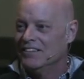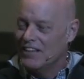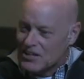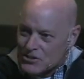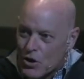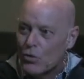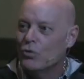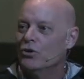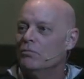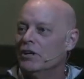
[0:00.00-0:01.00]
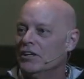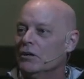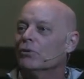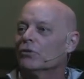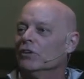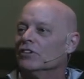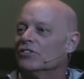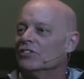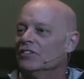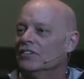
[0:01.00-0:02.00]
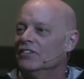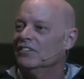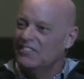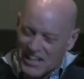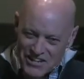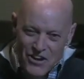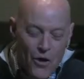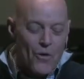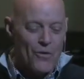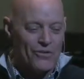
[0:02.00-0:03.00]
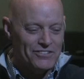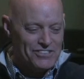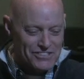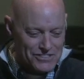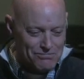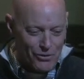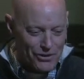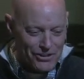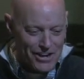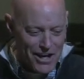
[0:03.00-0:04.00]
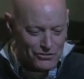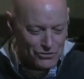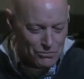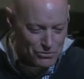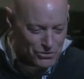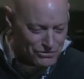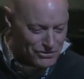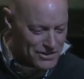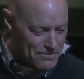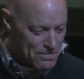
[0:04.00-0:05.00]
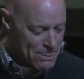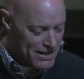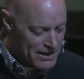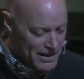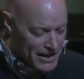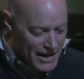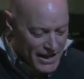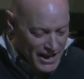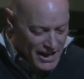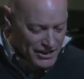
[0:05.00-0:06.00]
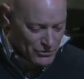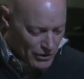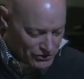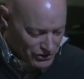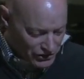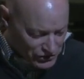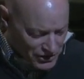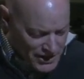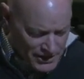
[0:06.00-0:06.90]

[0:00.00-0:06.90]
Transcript: They know they're being hypocrites. They know. Jesus pointed it out so beautifully. And then watch this.